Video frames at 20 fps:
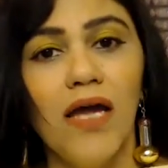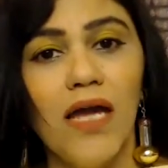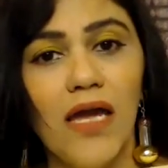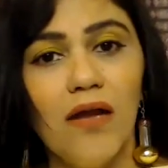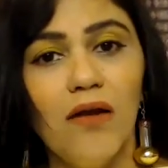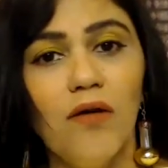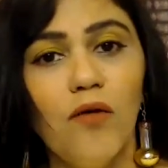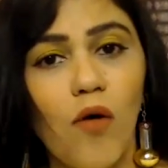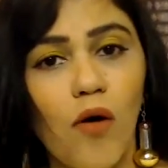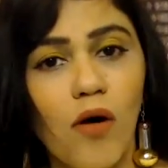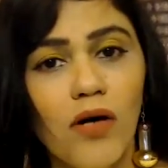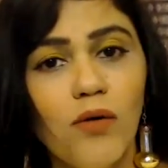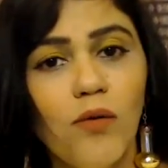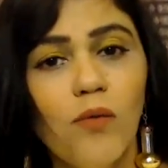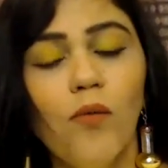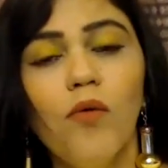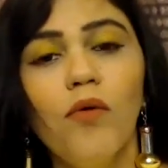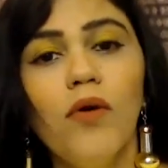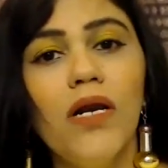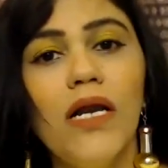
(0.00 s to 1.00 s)
not
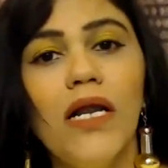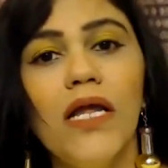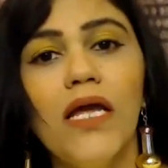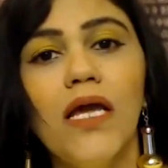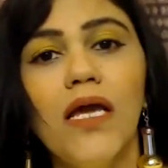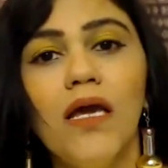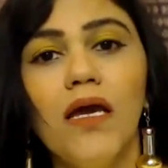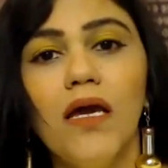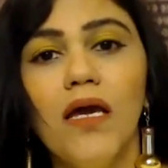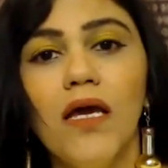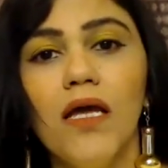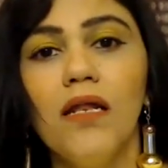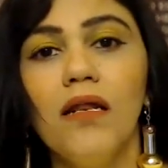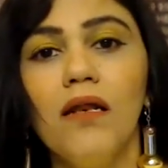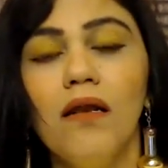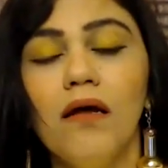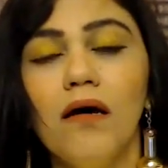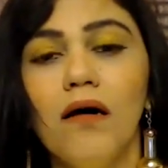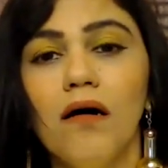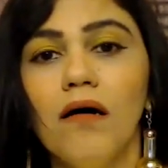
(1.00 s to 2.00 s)
only
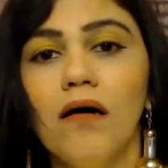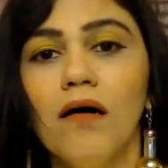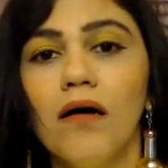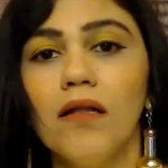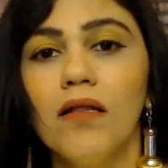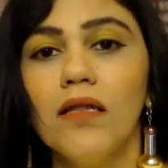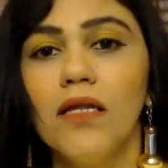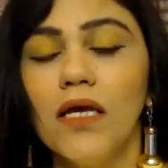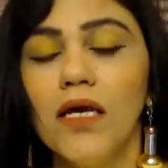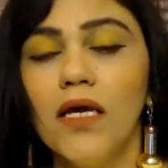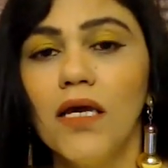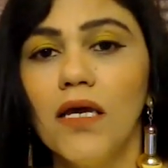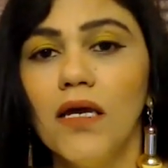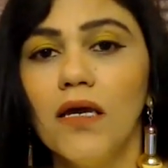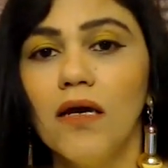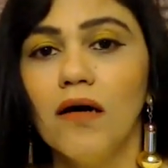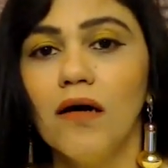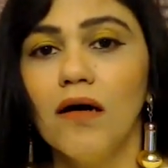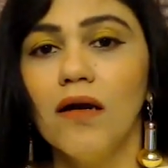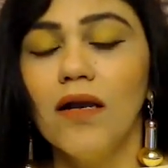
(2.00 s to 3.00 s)
in the
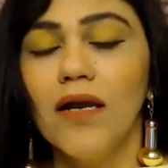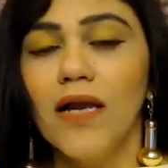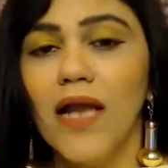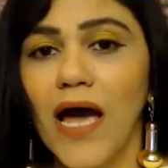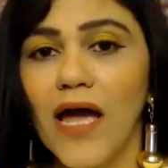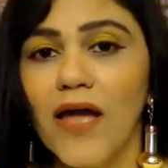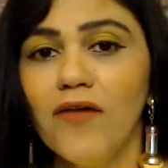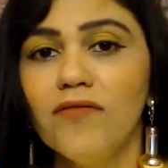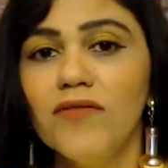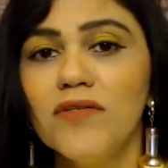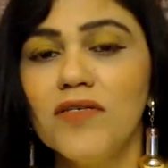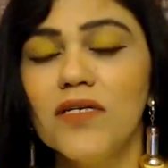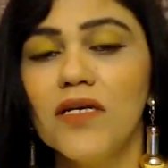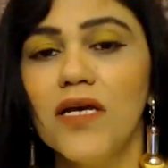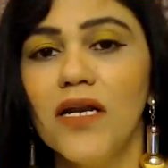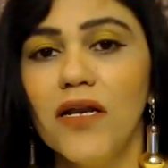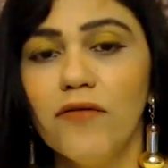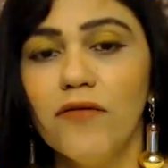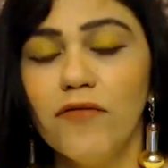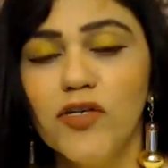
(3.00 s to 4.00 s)
lives
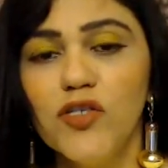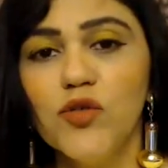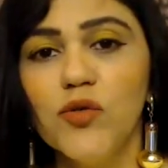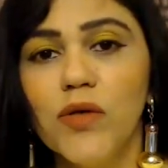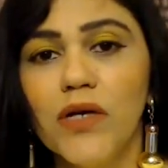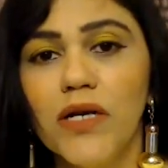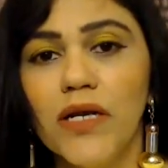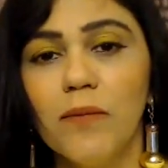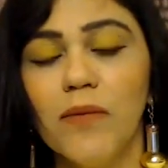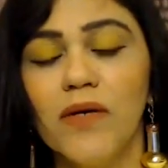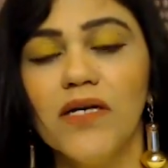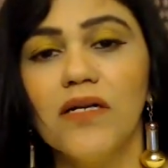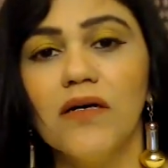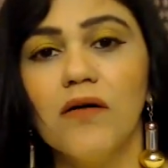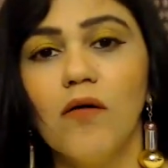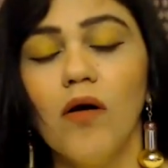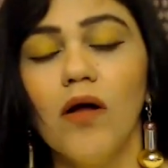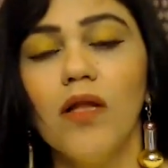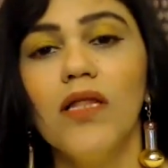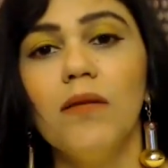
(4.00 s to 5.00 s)
individually, but
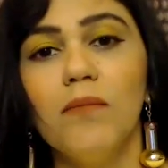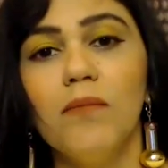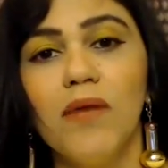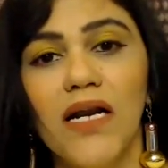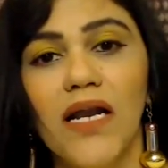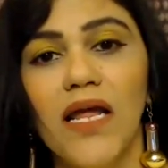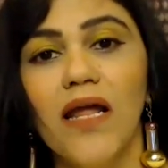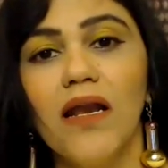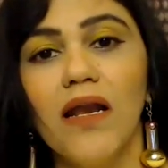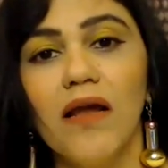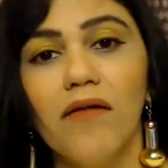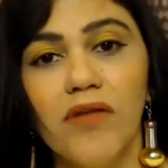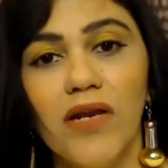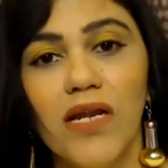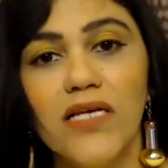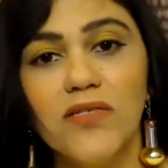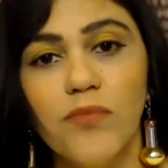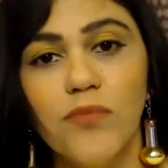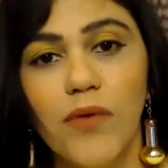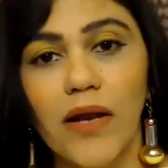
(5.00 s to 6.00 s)
on the mundane level
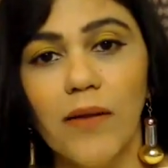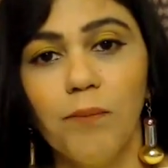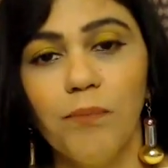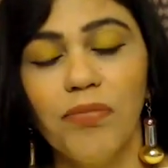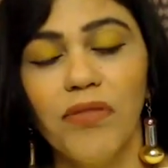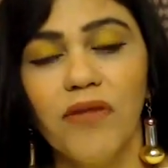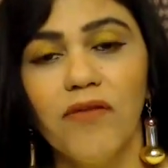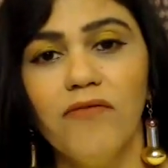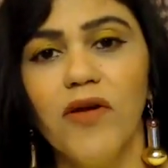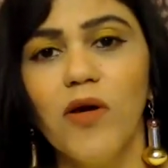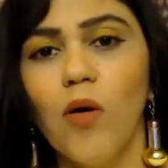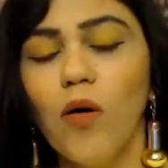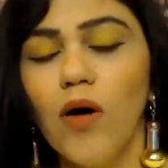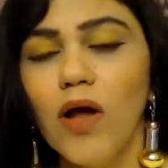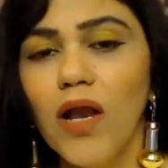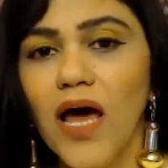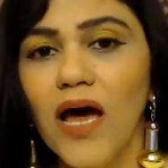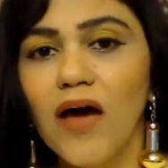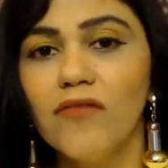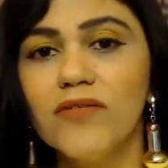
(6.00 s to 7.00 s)
as well. We all
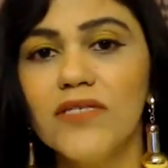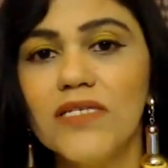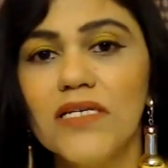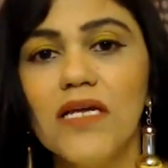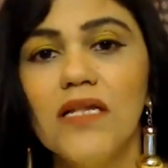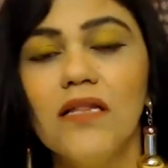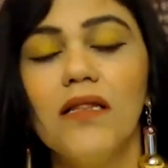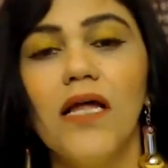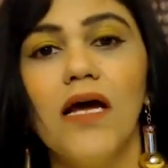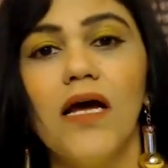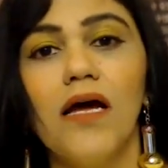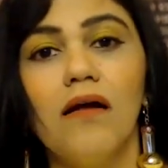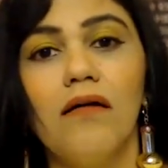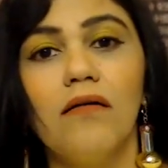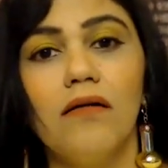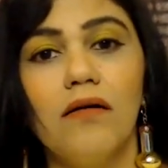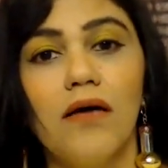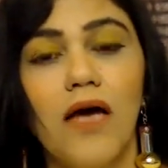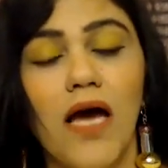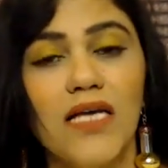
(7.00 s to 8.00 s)
have seen
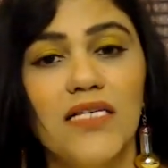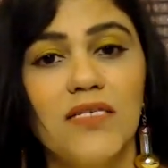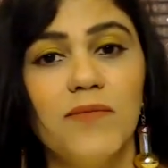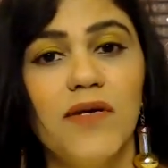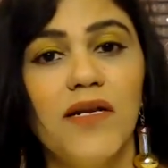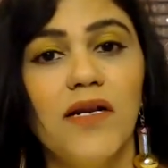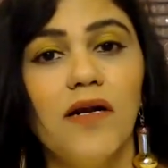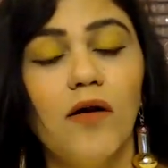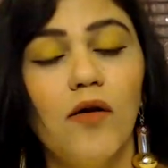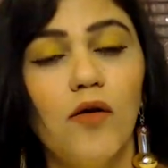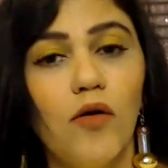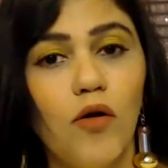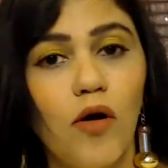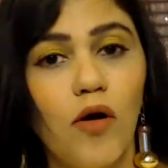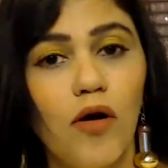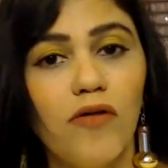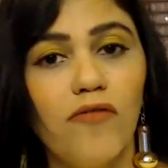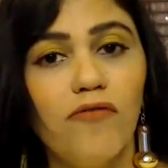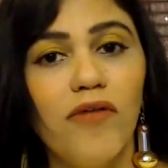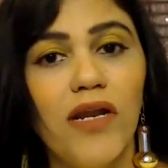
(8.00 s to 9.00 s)
there has been a
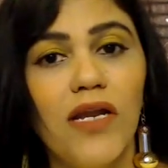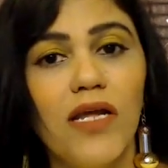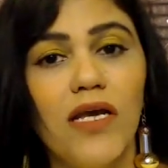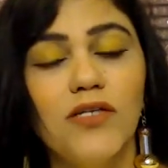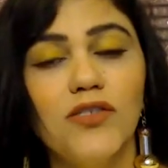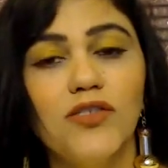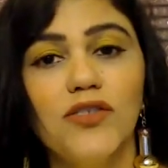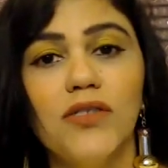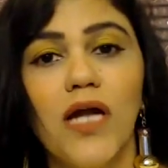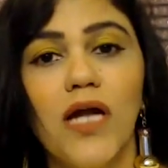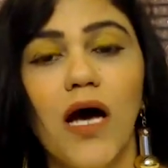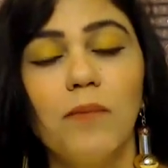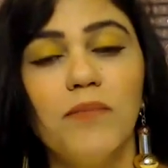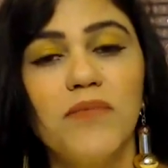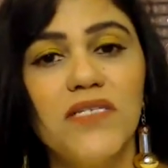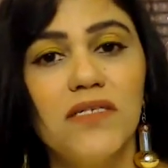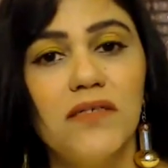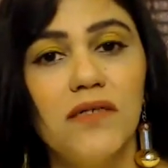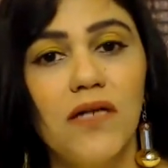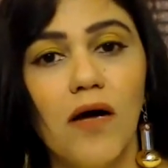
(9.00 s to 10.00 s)
lot of variation,
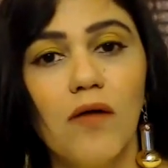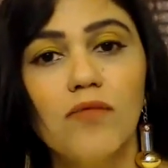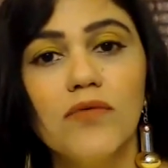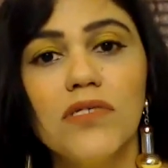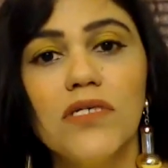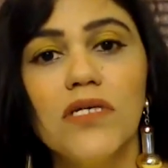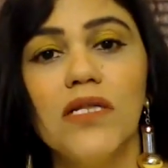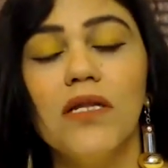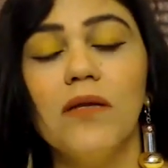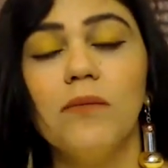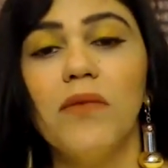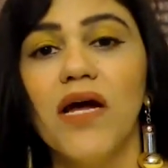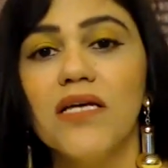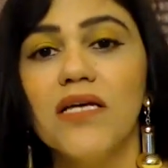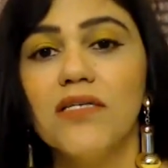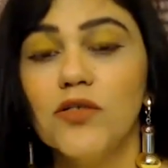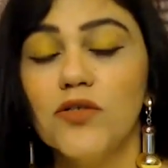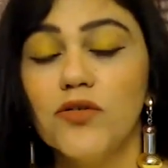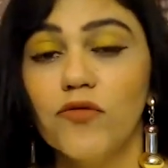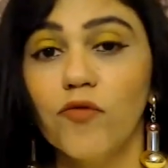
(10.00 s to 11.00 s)
ups and downs in the
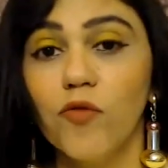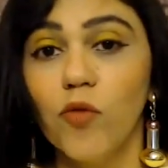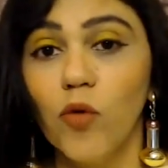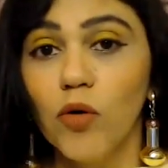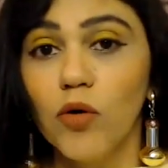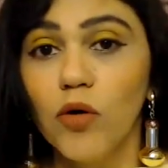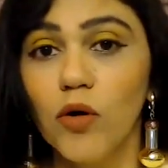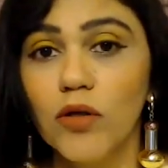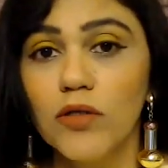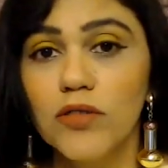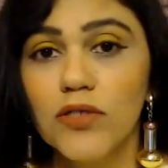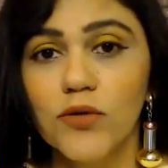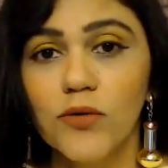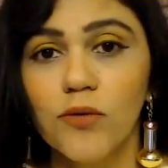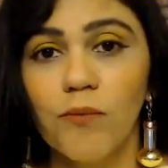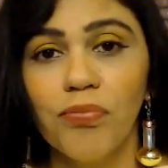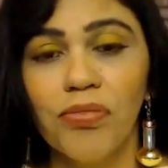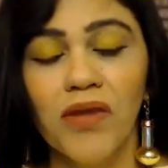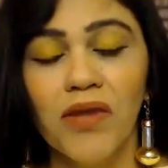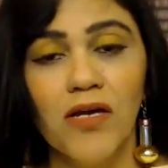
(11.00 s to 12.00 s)
prices of gold also.
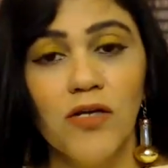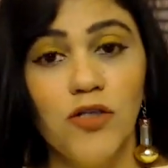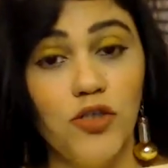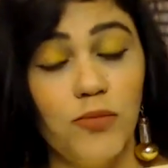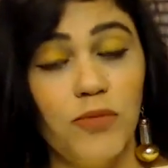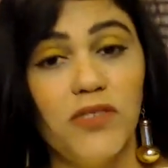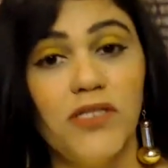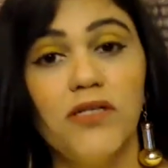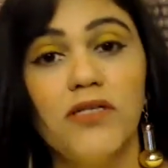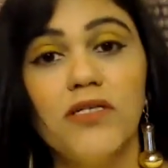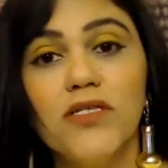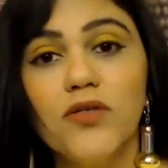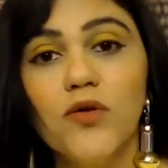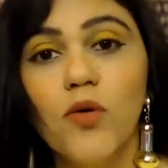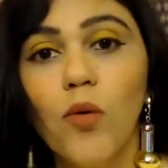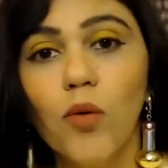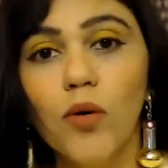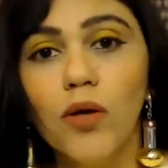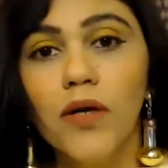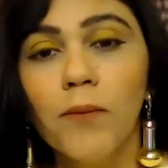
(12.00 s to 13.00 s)
Jupiter is
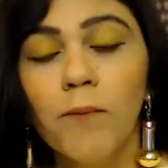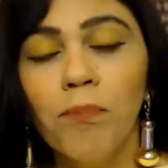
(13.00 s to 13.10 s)
gold.